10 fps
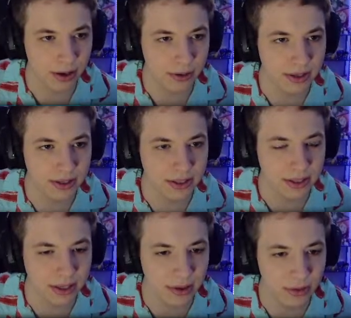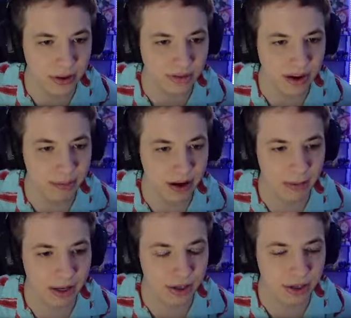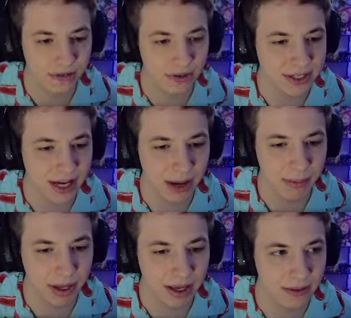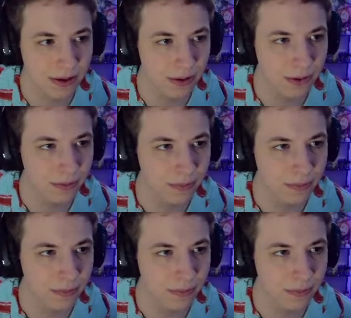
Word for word: going to delete one of the Vampire Mansions. For the time being, though...